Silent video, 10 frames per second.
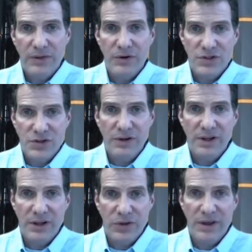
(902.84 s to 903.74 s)
they're
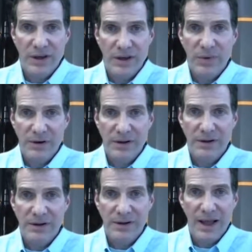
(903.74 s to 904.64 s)
certainly thinking about
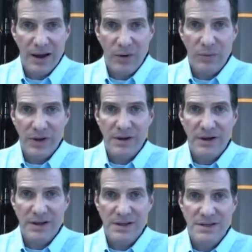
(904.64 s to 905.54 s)
it now,
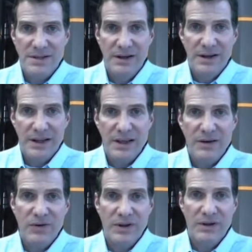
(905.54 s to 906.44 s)
because
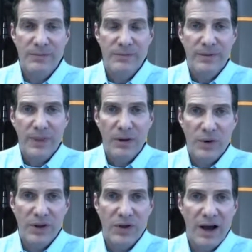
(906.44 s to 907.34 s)
even
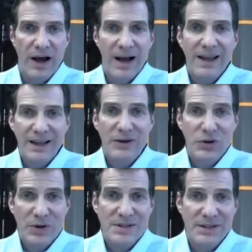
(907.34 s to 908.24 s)
with high
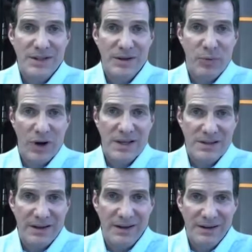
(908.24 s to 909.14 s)
electricity
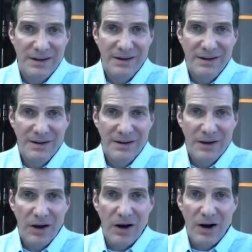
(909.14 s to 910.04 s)
pricing,
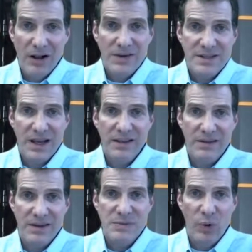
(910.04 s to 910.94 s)
all of a
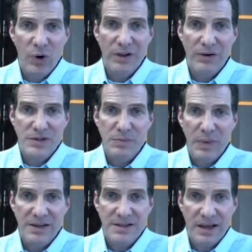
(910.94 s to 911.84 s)
sudden these boilers
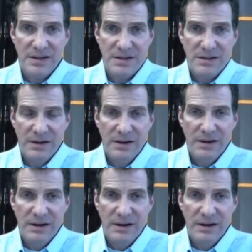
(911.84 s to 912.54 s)
make sense.